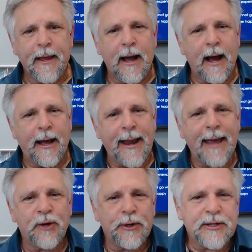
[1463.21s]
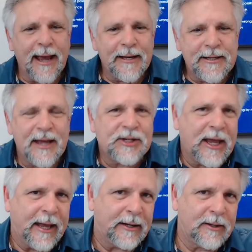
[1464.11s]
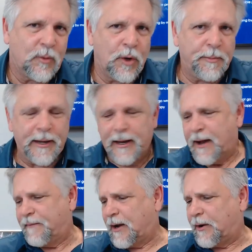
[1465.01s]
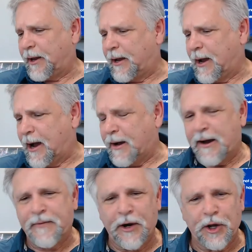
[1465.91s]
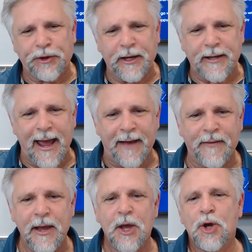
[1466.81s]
uh, an accurate te test kit would be a very uh, a very good thing to have.